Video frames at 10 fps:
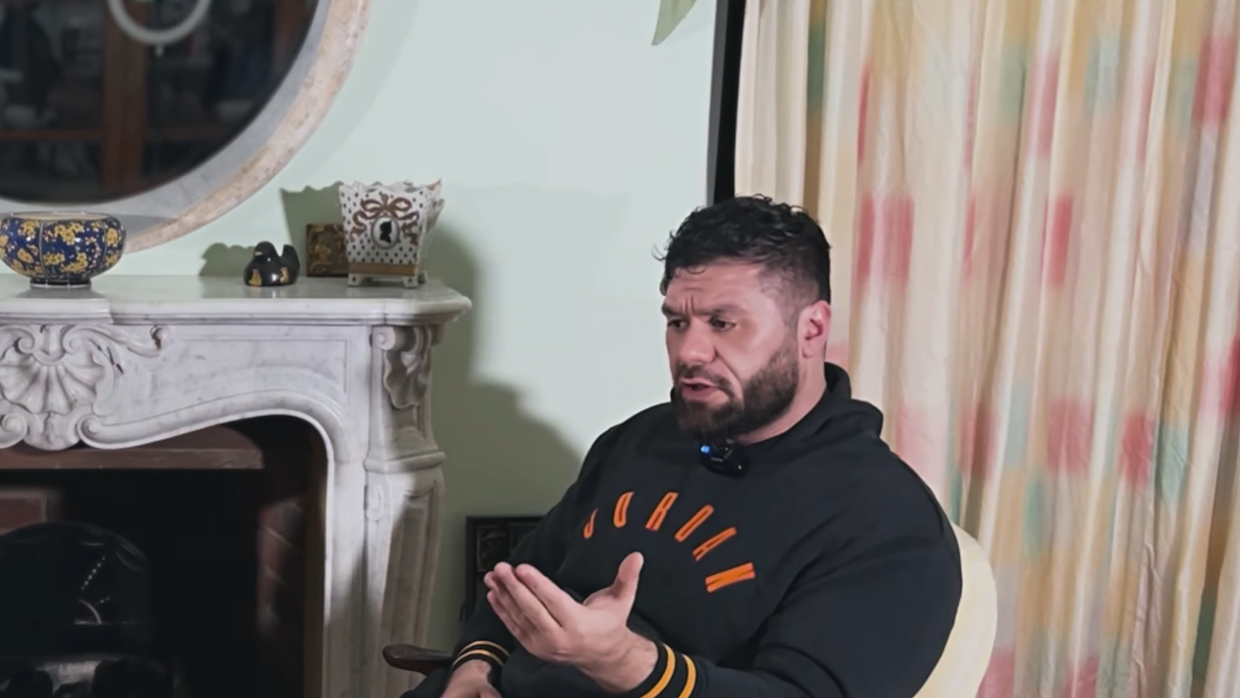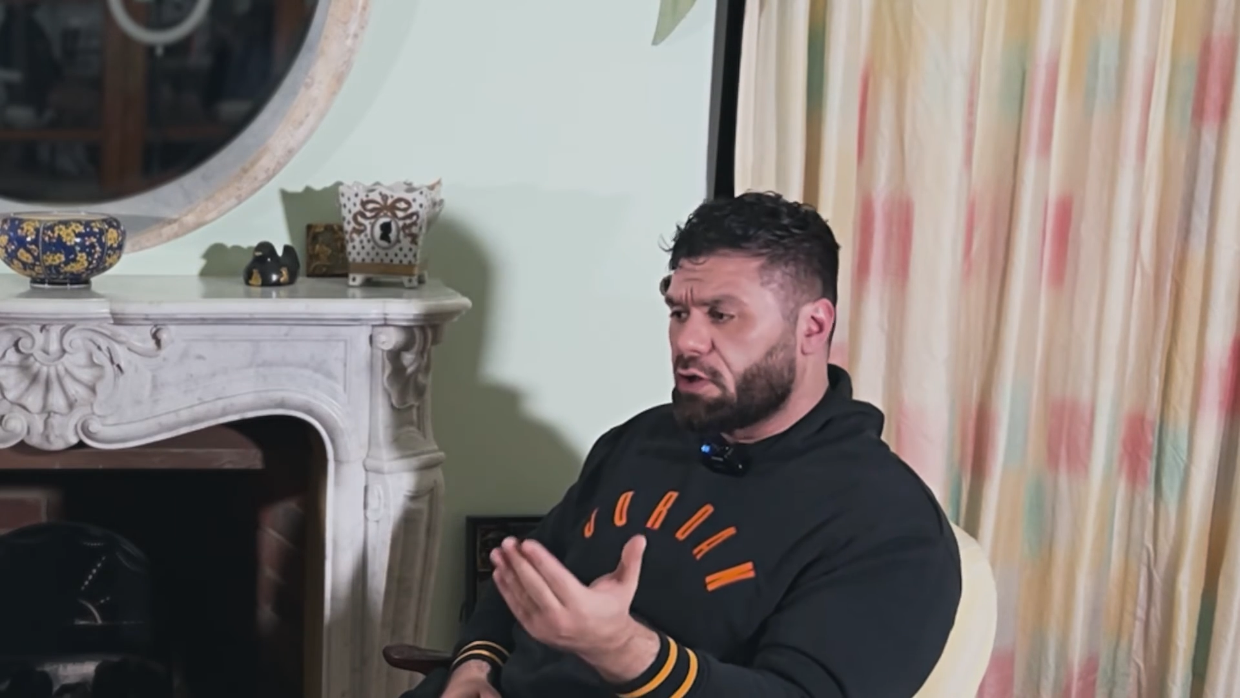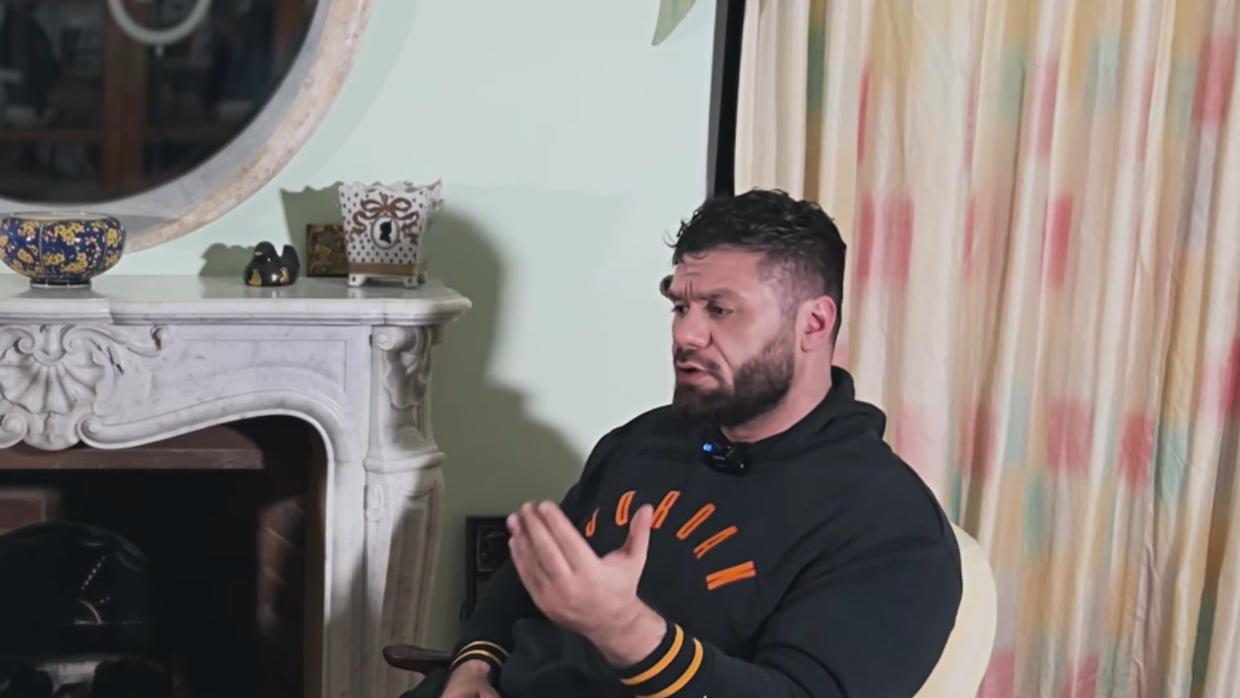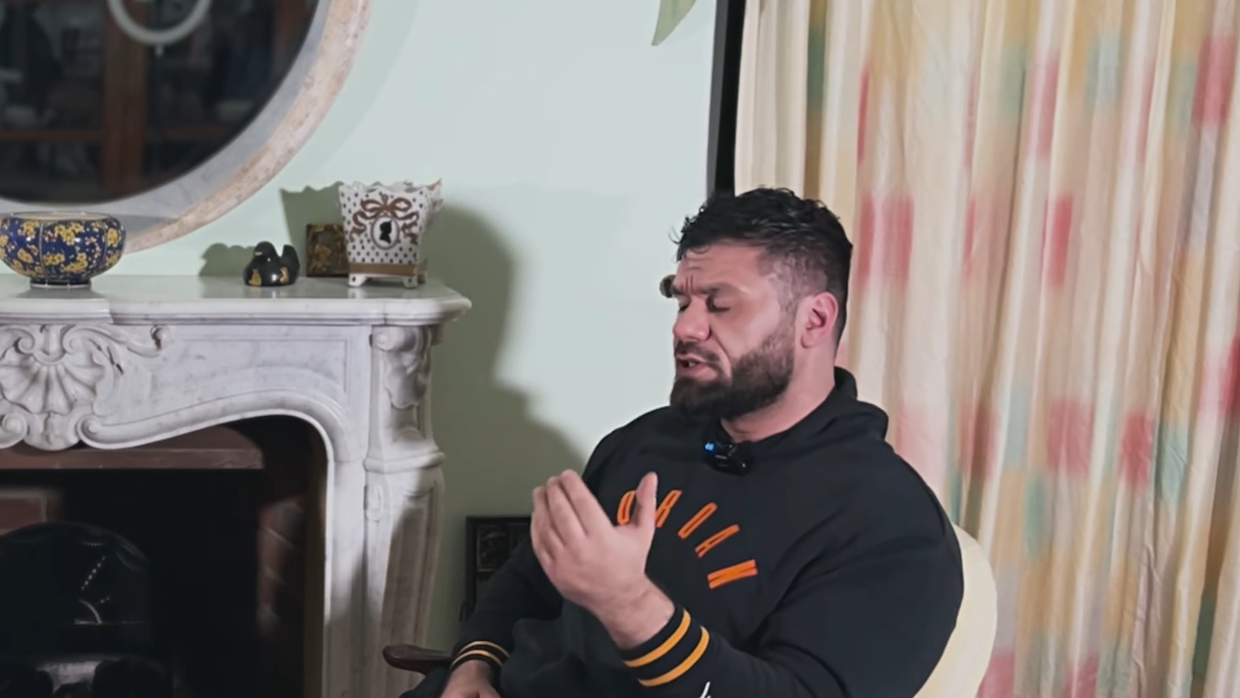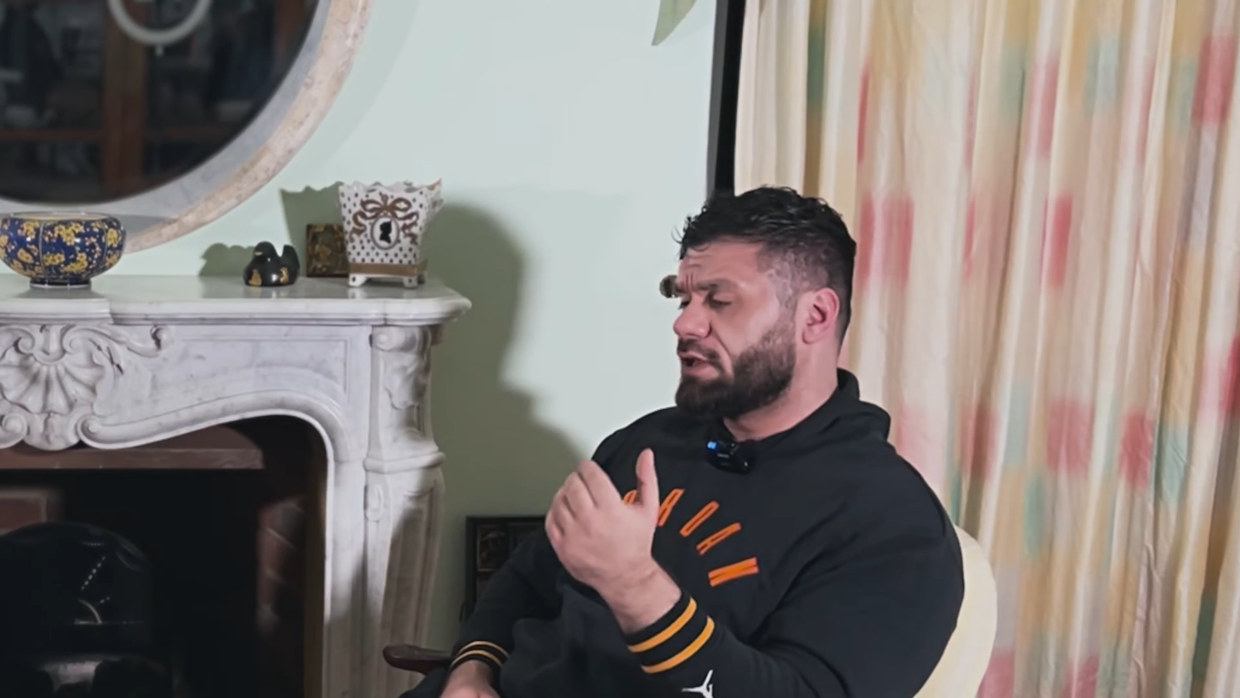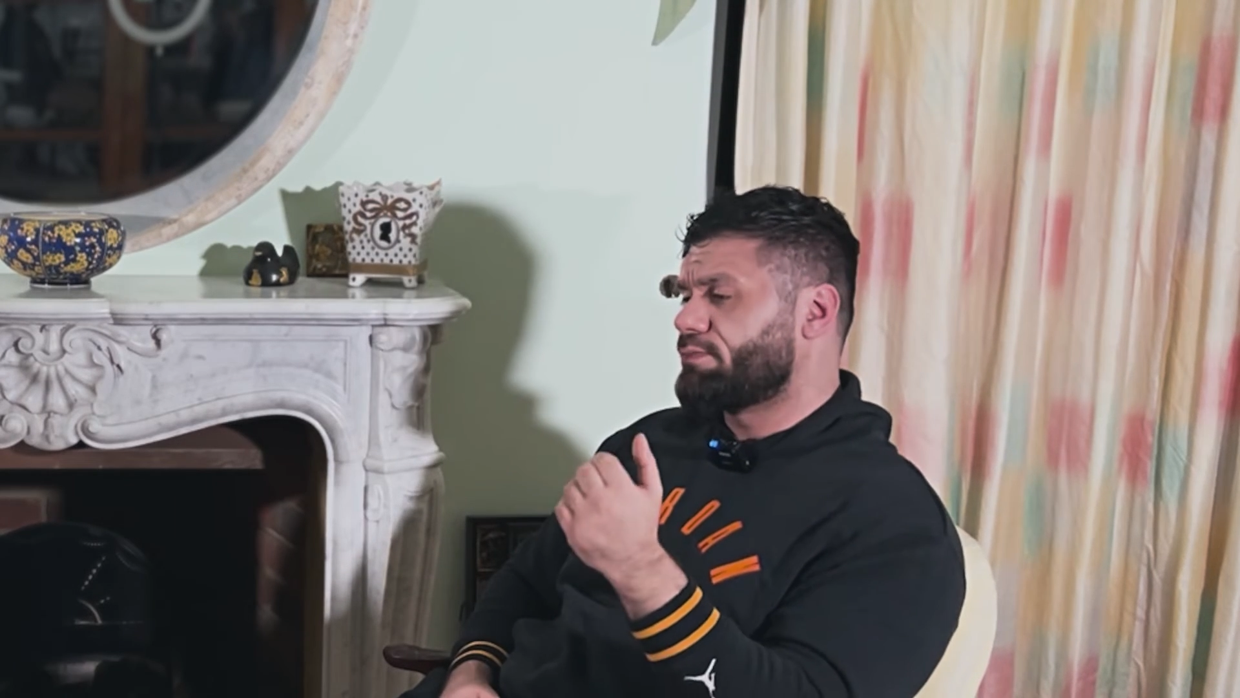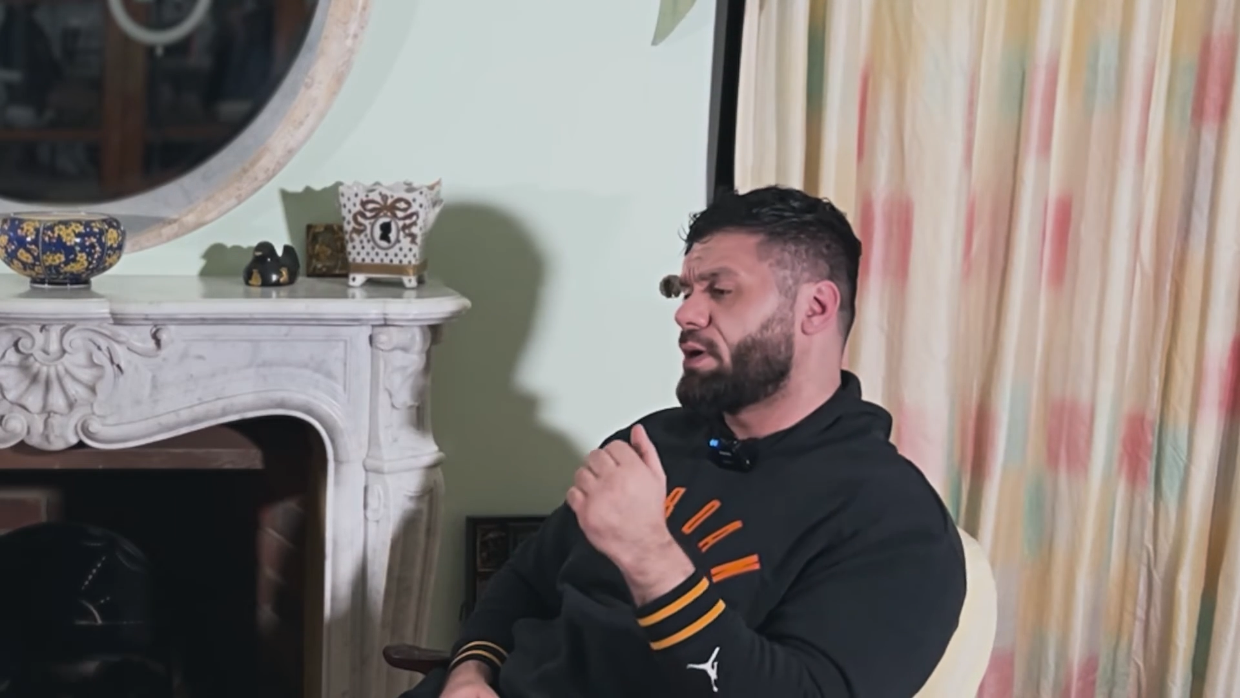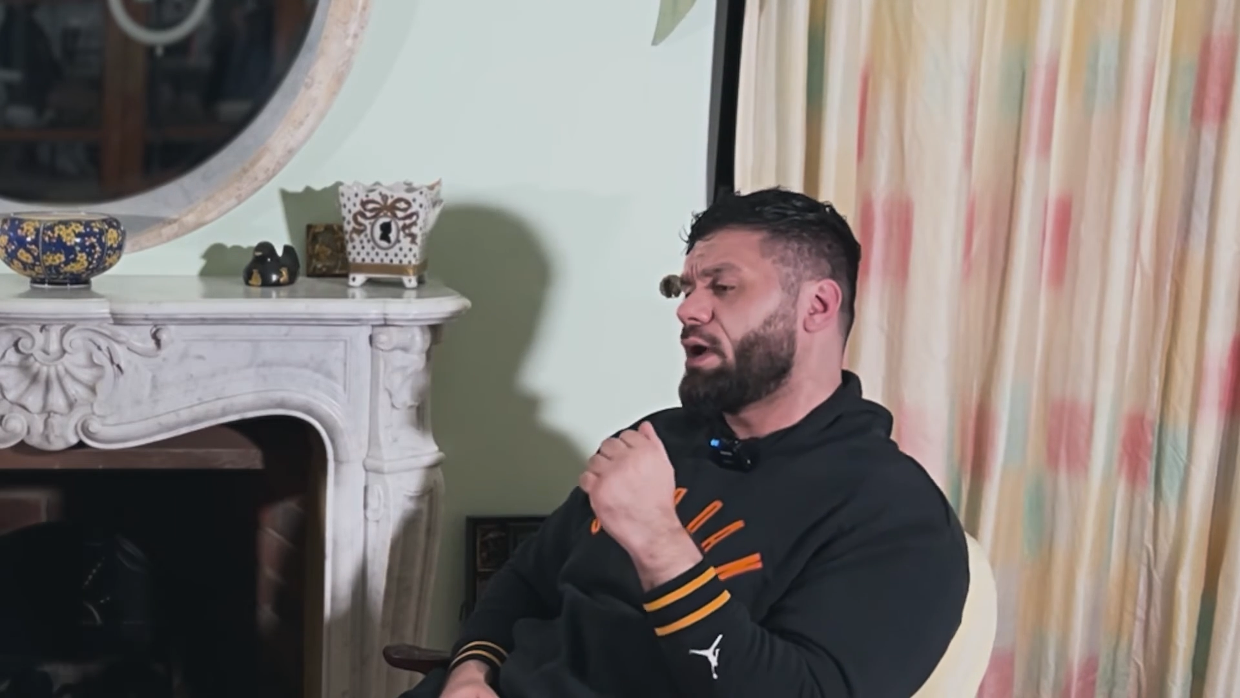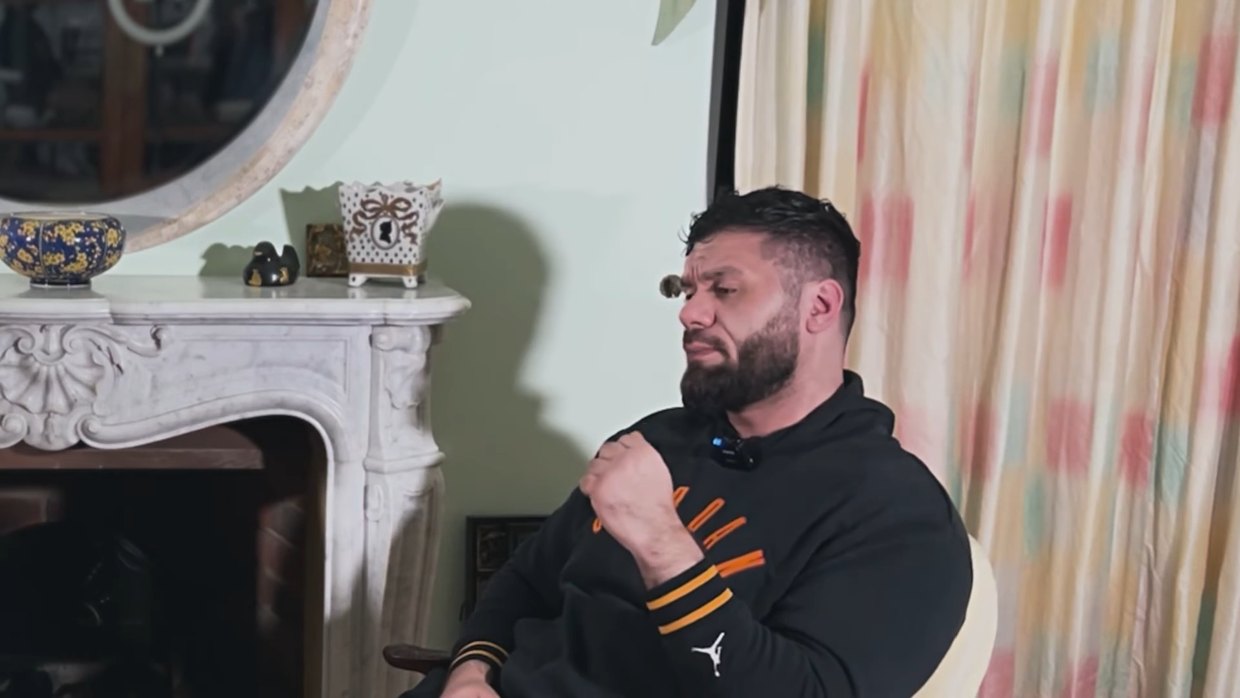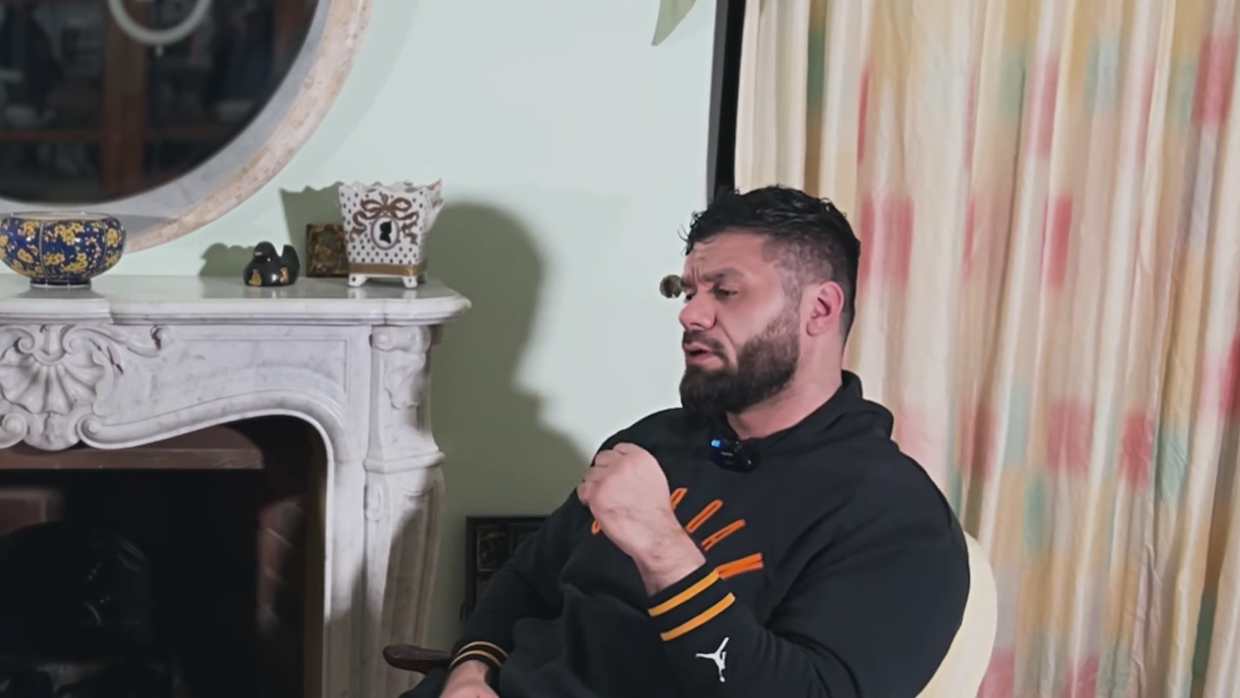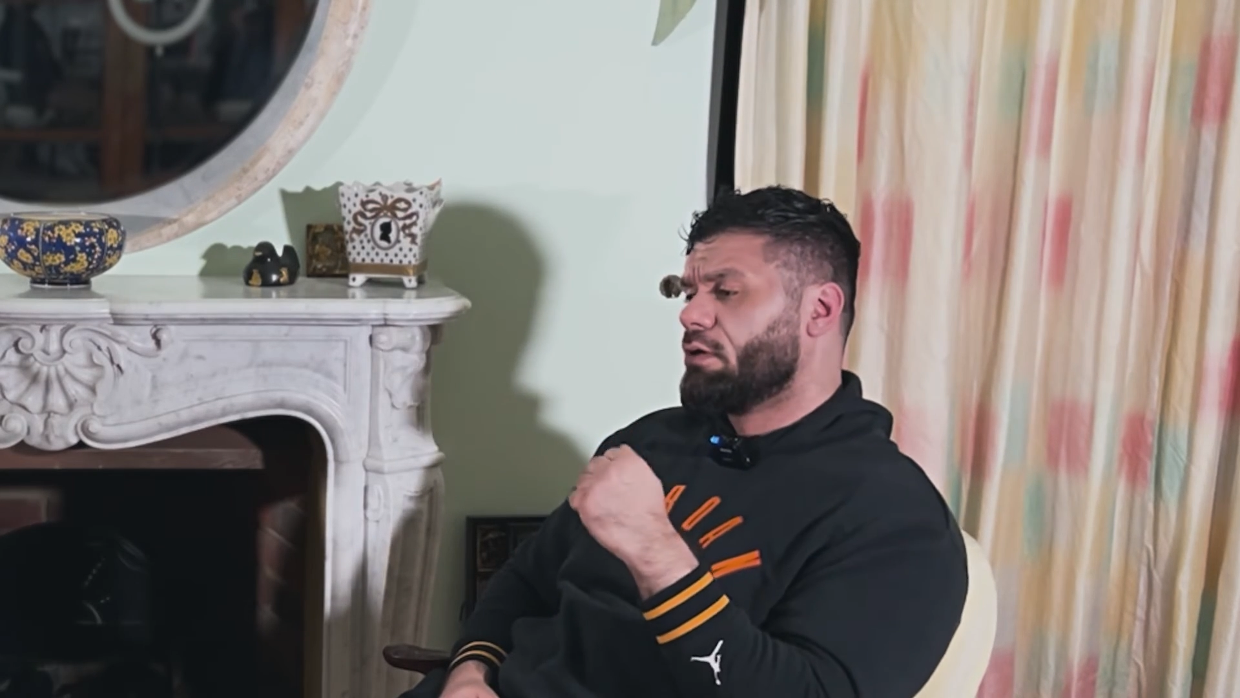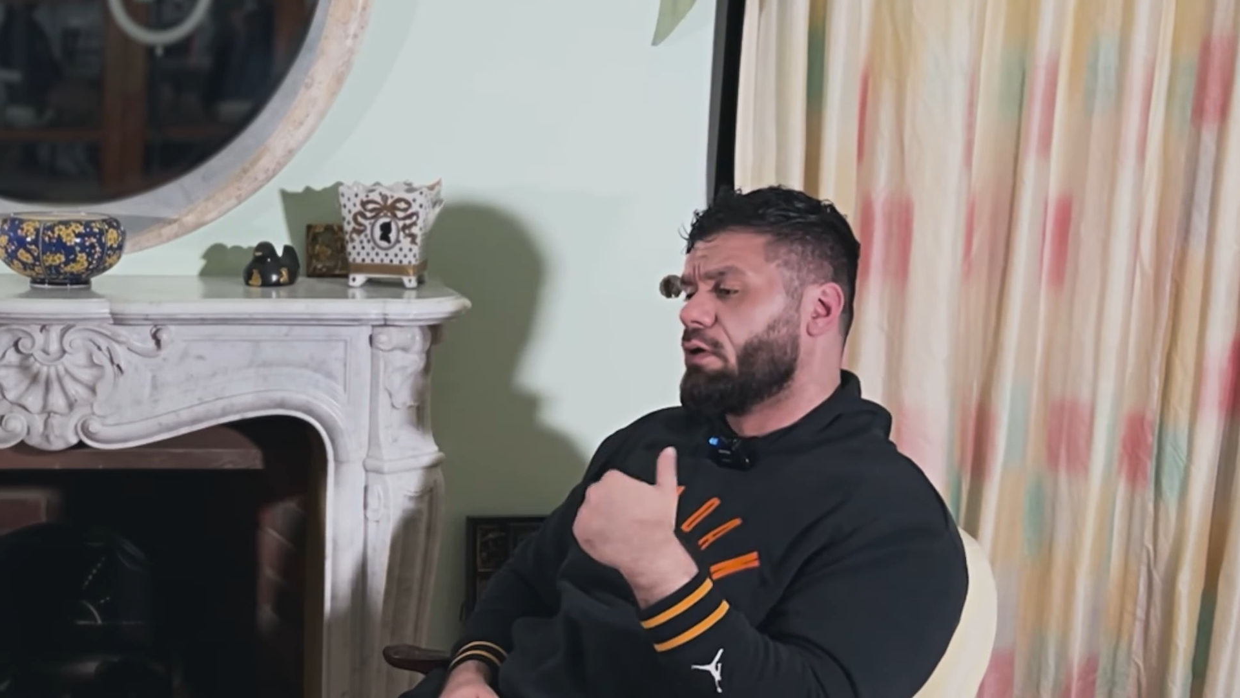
contest prep